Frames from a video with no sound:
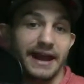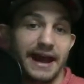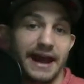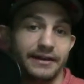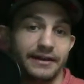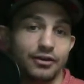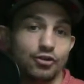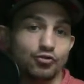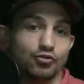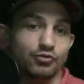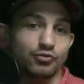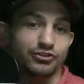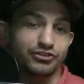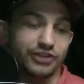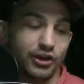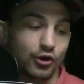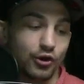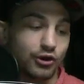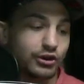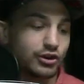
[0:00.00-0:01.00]
Recently, I heard
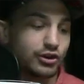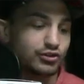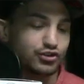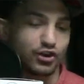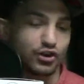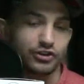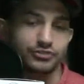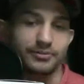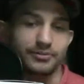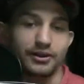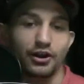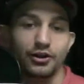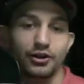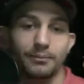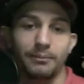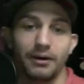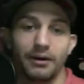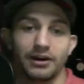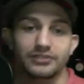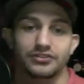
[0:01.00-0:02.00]
he charges about
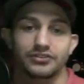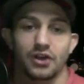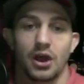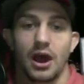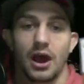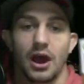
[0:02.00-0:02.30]
$100. I'm